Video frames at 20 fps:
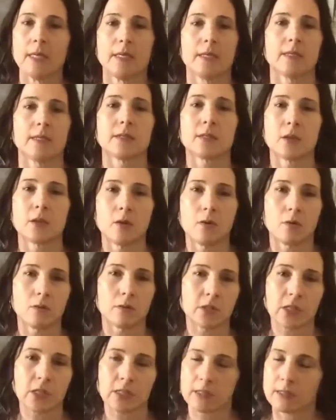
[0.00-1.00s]

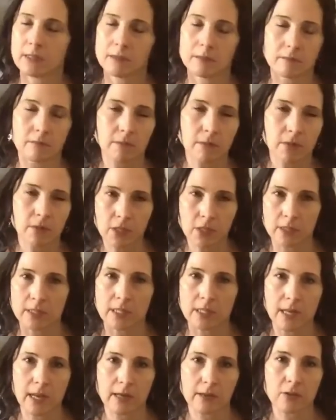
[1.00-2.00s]
So
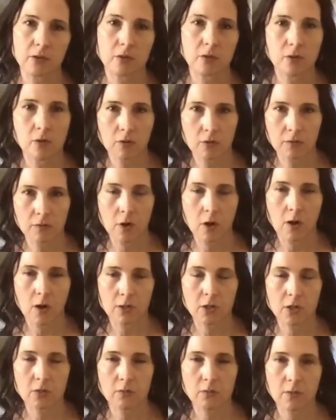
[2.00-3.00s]
just an extra note of
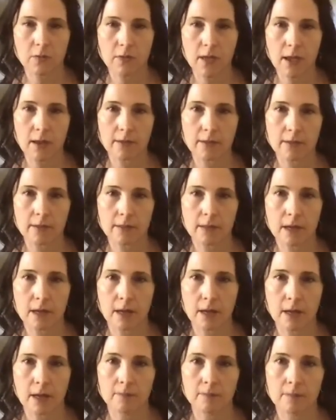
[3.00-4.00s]
caution with that.
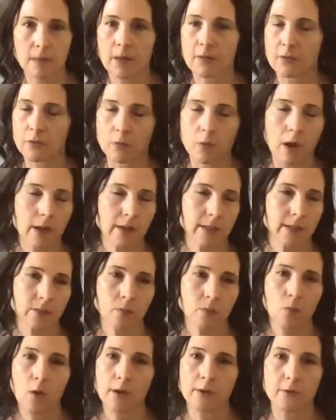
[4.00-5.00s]

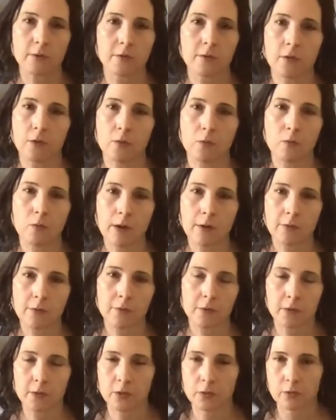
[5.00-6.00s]
Otherwise,
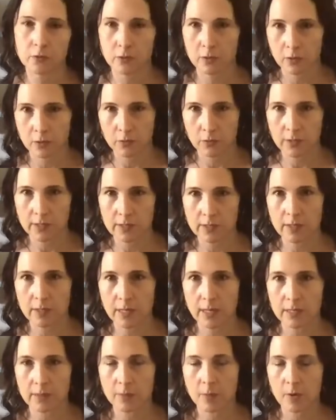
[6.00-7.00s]
wonderful to include
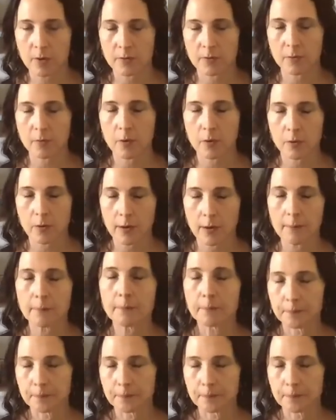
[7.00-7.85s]
as part of the program.